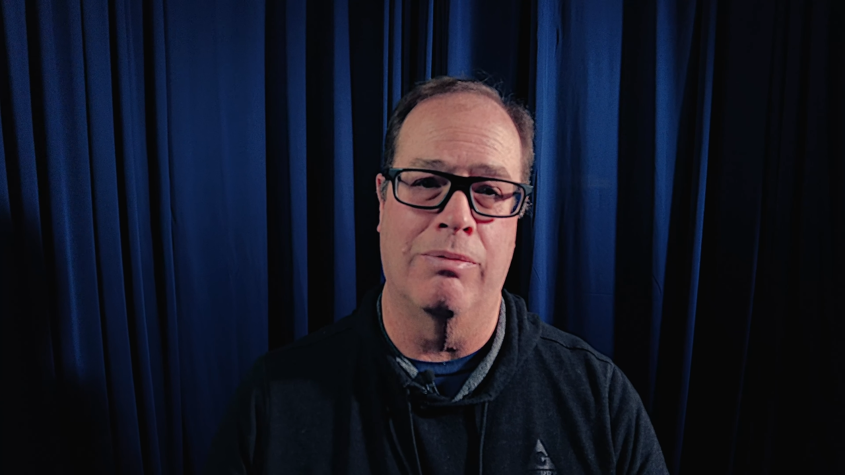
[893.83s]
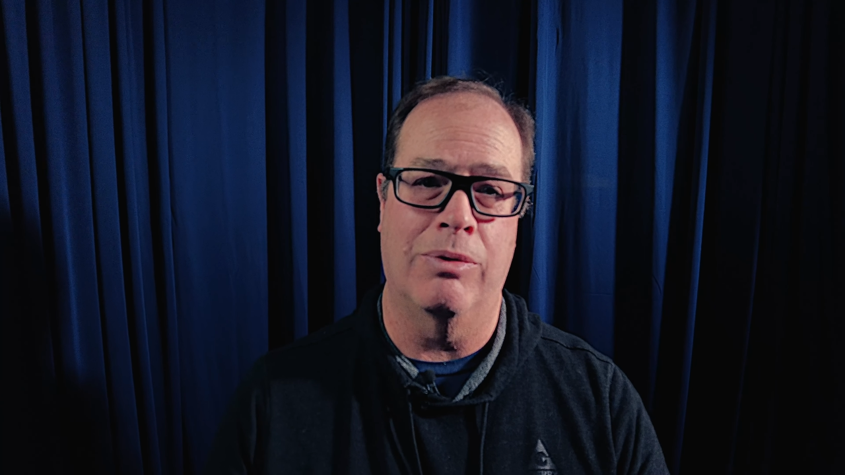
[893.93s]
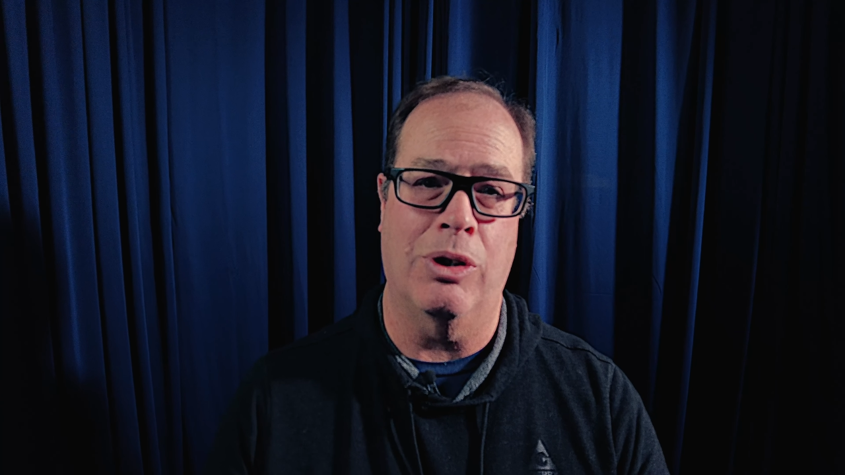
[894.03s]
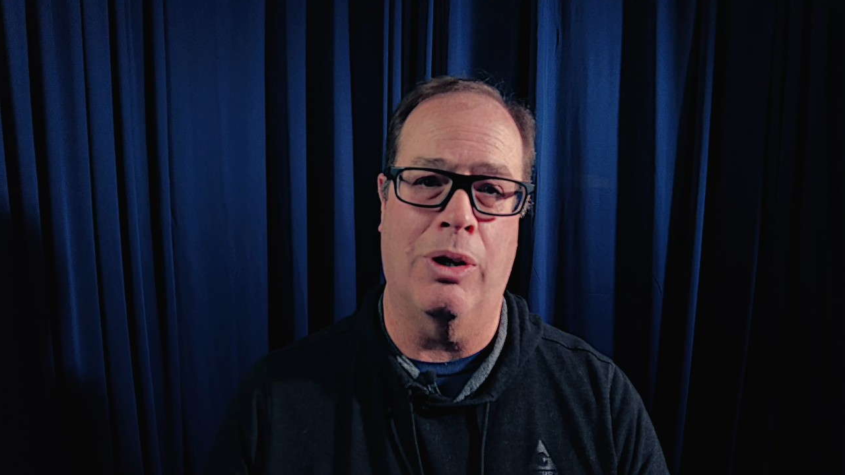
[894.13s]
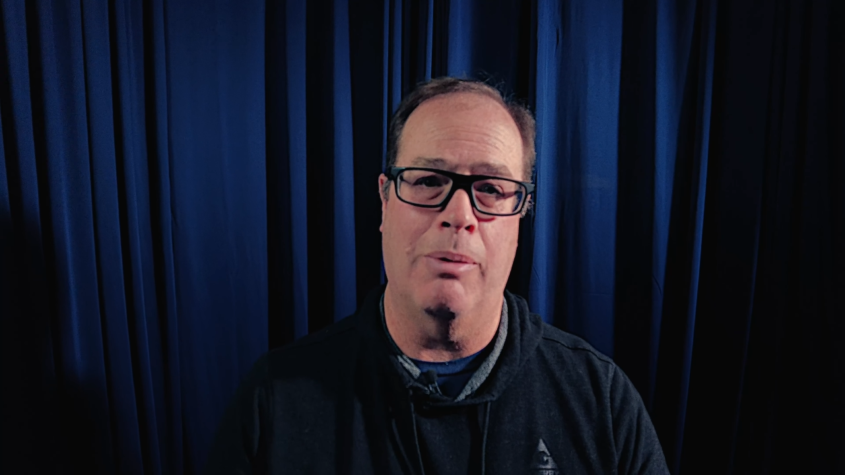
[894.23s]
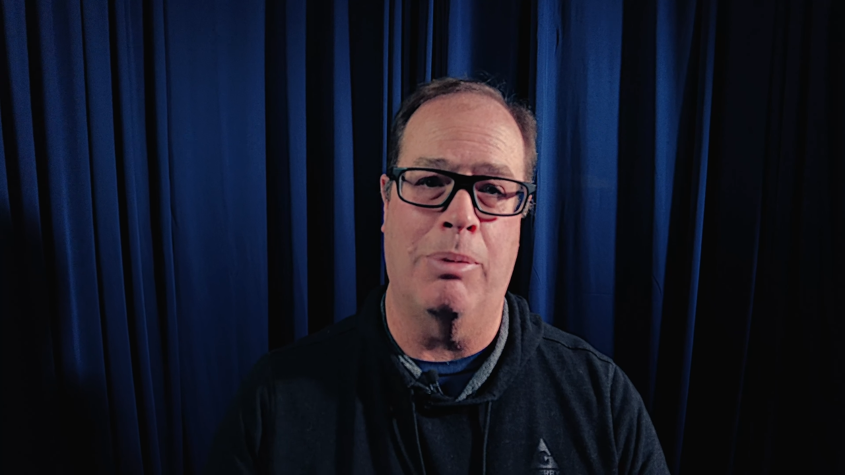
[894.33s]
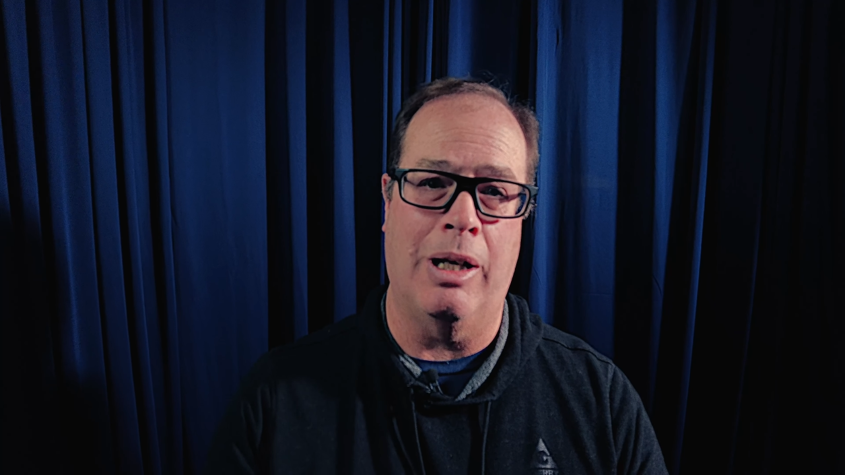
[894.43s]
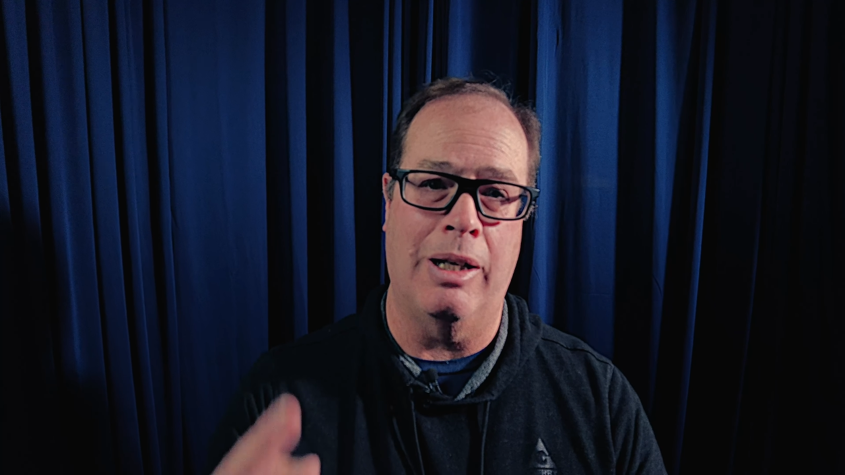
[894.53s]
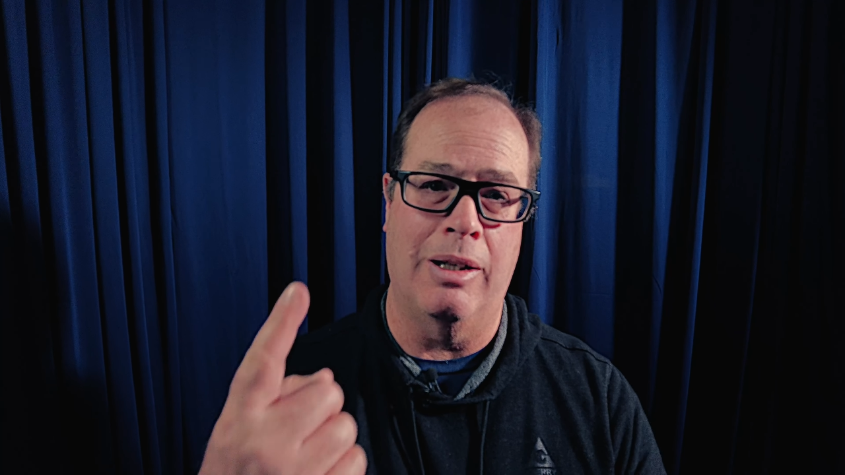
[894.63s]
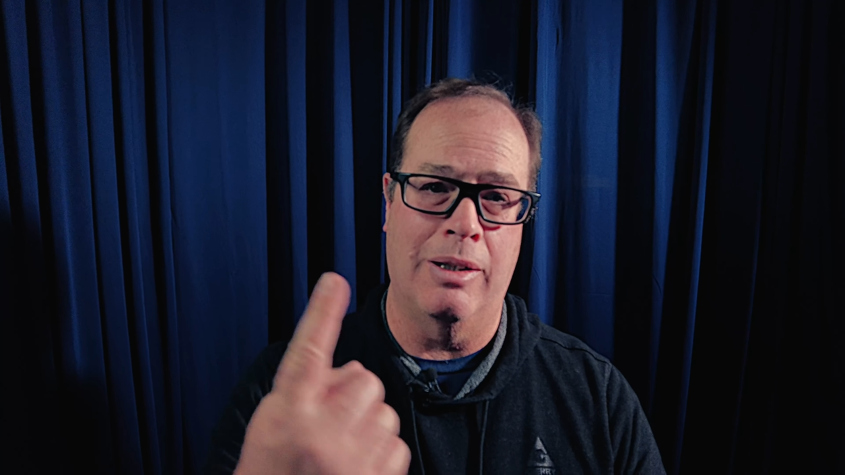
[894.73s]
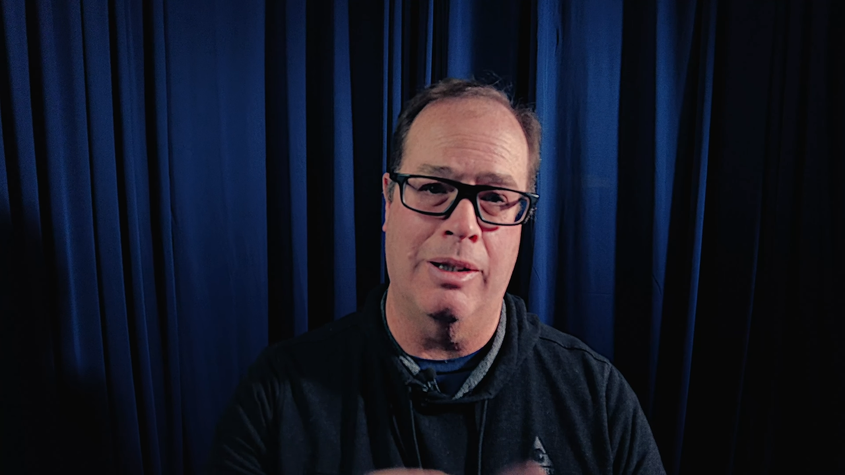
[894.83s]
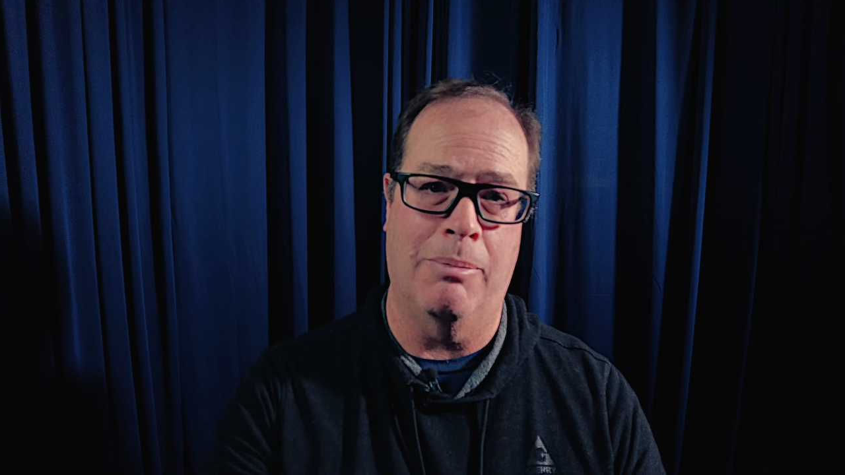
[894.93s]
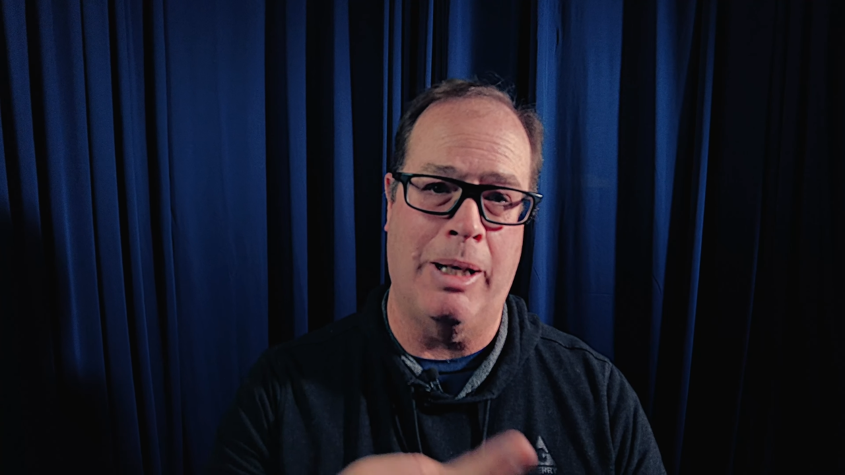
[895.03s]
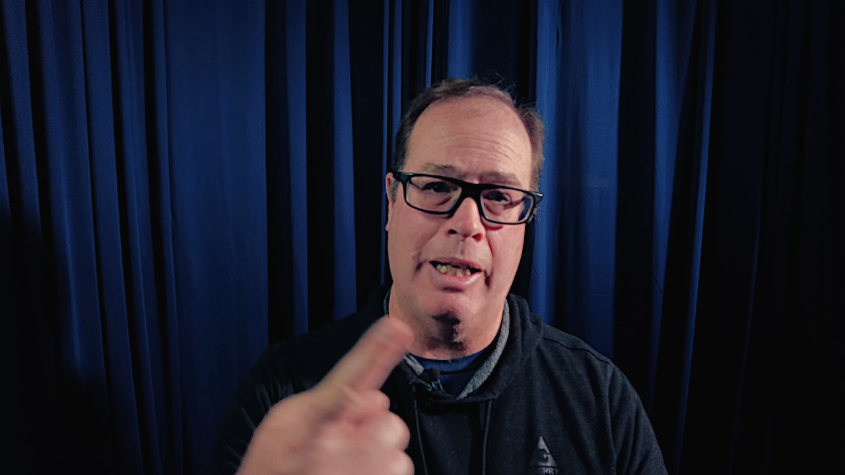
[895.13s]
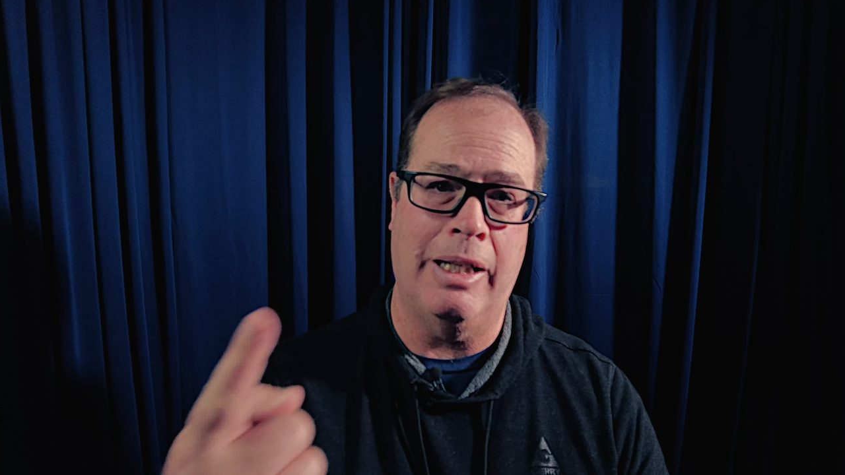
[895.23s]
So I bought the
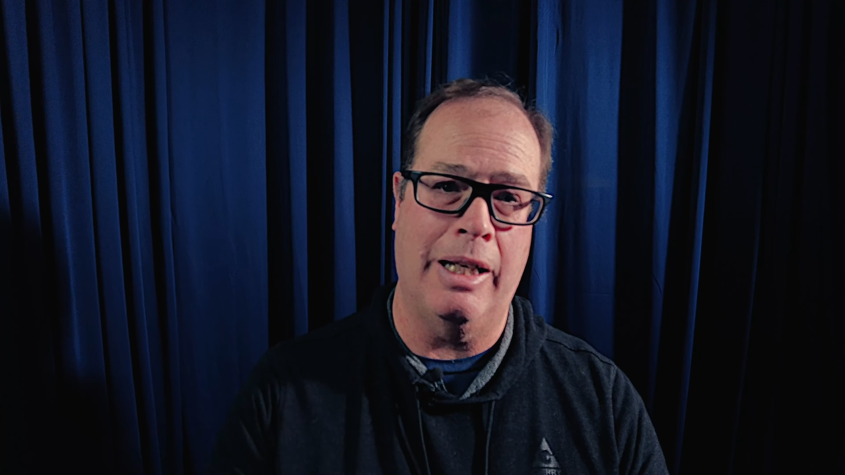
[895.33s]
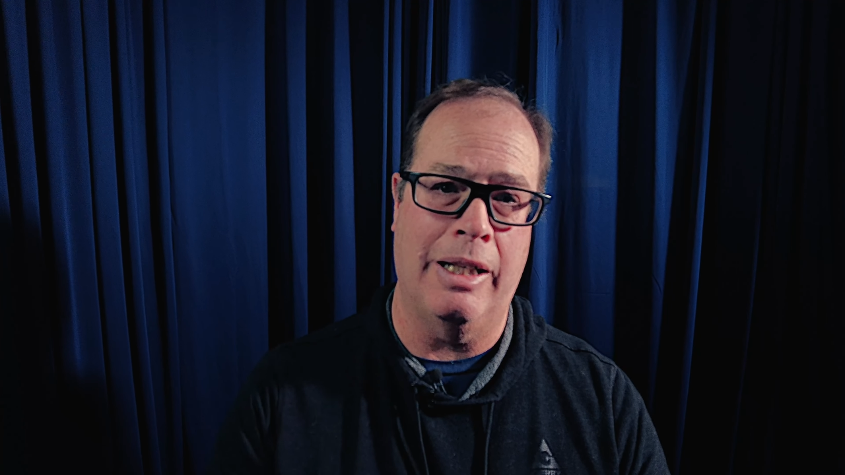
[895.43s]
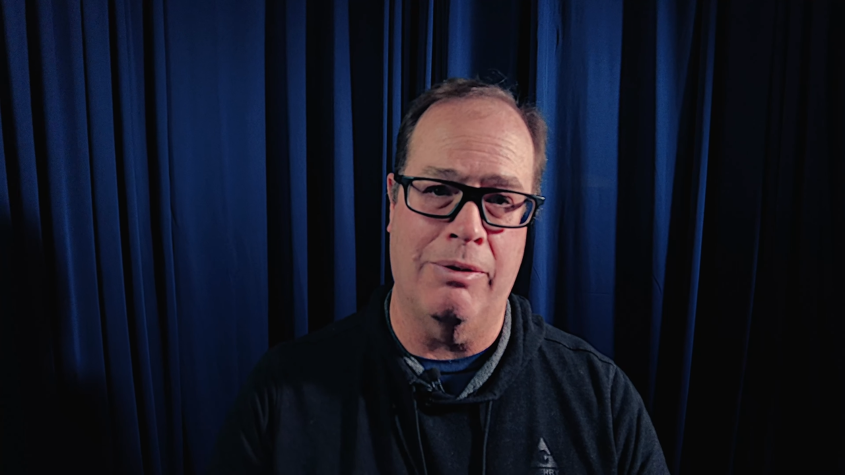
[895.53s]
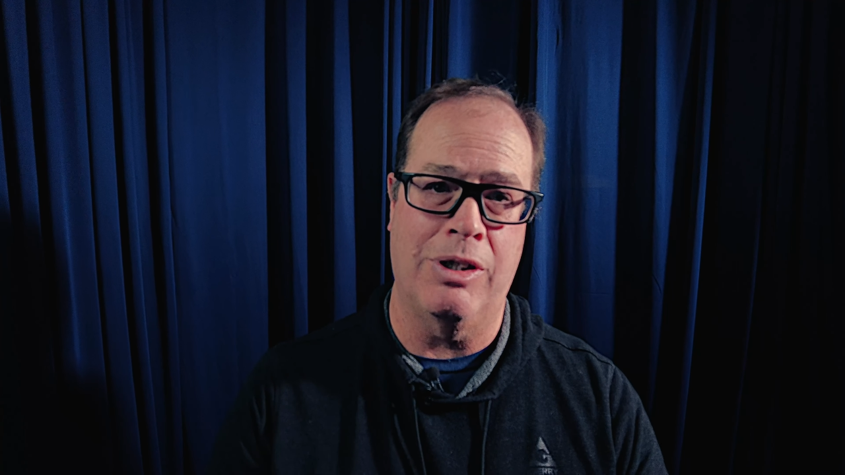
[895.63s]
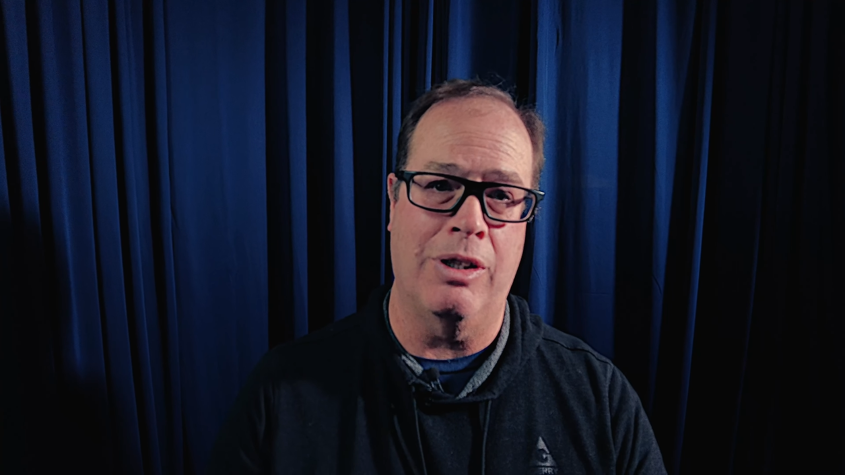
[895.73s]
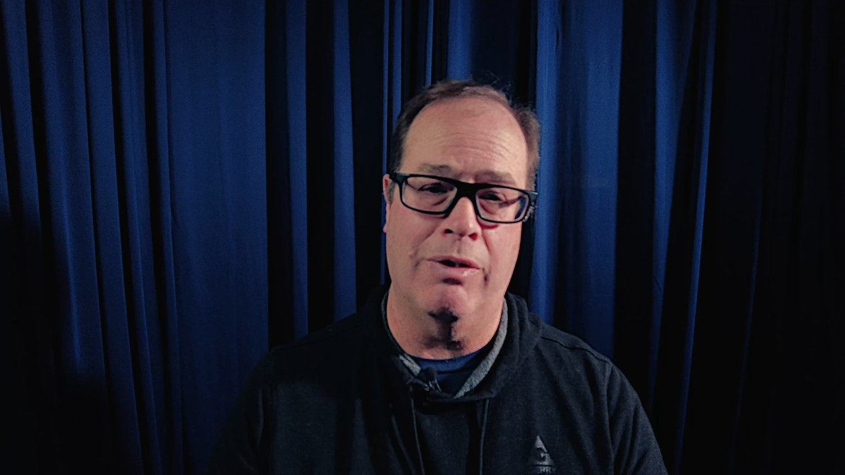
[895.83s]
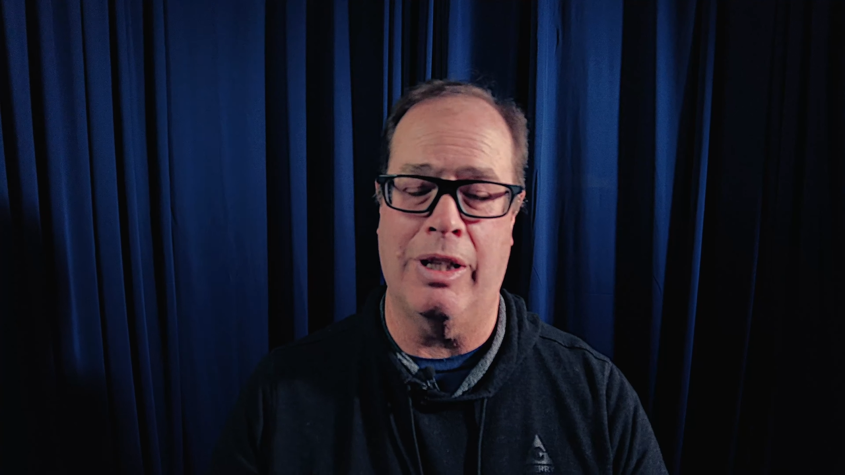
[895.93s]
mic and the receiver.